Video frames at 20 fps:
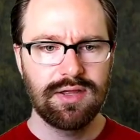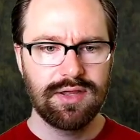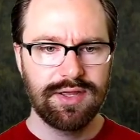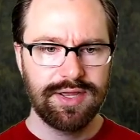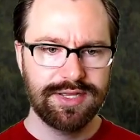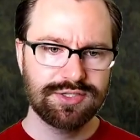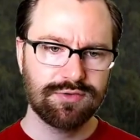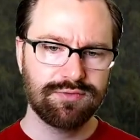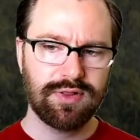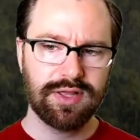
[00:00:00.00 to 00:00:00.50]

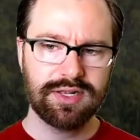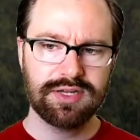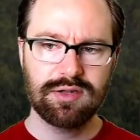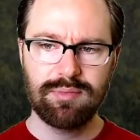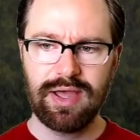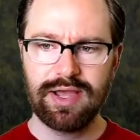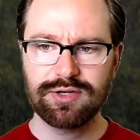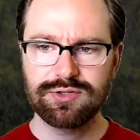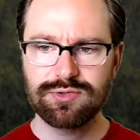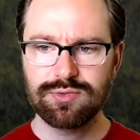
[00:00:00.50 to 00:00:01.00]
is reflected
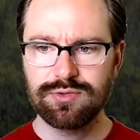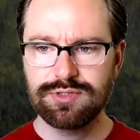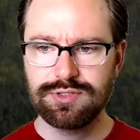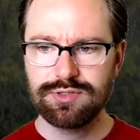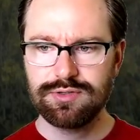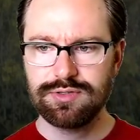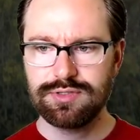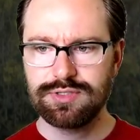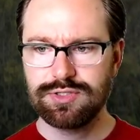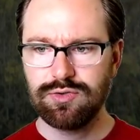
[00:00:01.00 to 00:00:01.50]
back towards
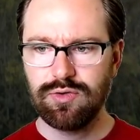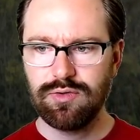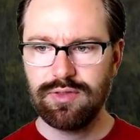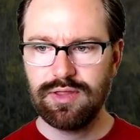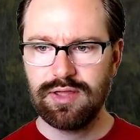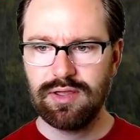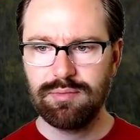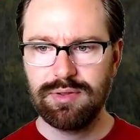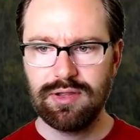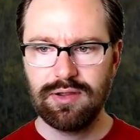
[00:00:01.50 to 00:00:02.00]
Earth, so they
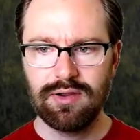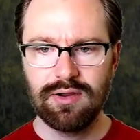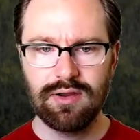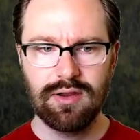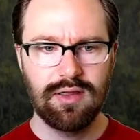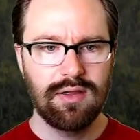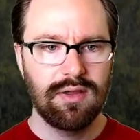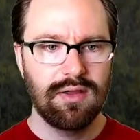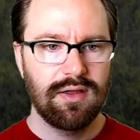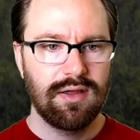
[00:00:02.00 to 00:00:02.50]
appear
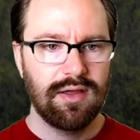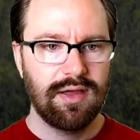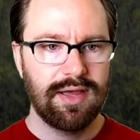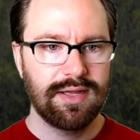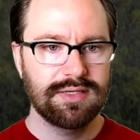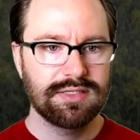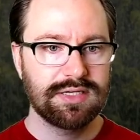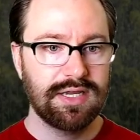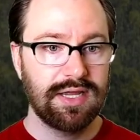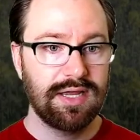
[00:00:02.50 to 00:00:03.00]

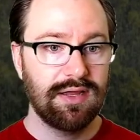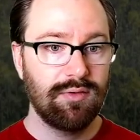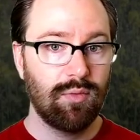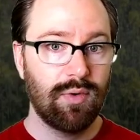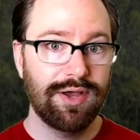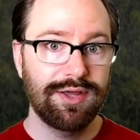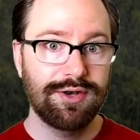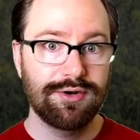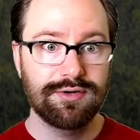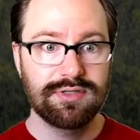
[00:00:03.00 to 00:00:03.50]
as a
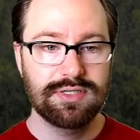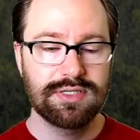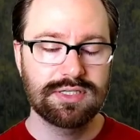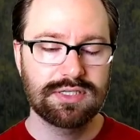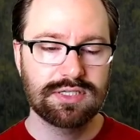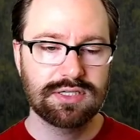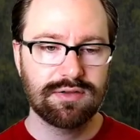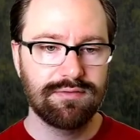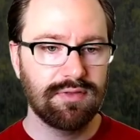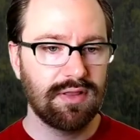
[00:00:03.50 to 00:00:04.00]
wider
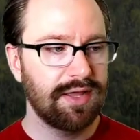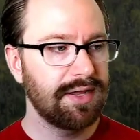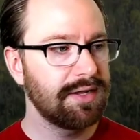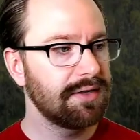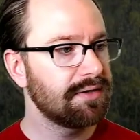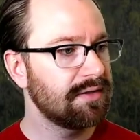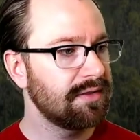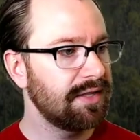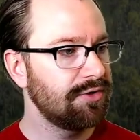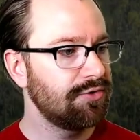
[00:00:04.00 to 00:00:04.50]
disk of light,
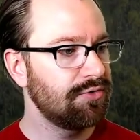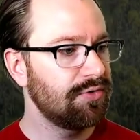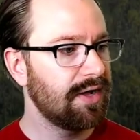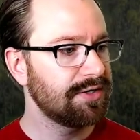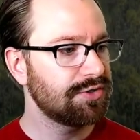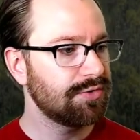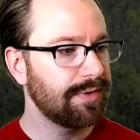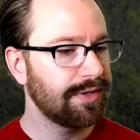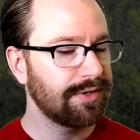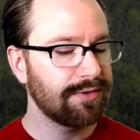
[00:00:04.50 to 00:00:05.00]
and they do not
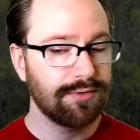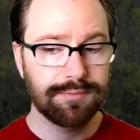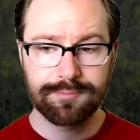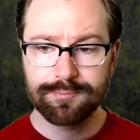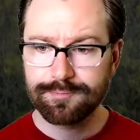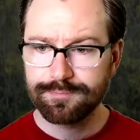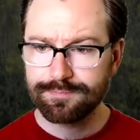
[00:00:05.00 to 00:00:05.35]
twinkle.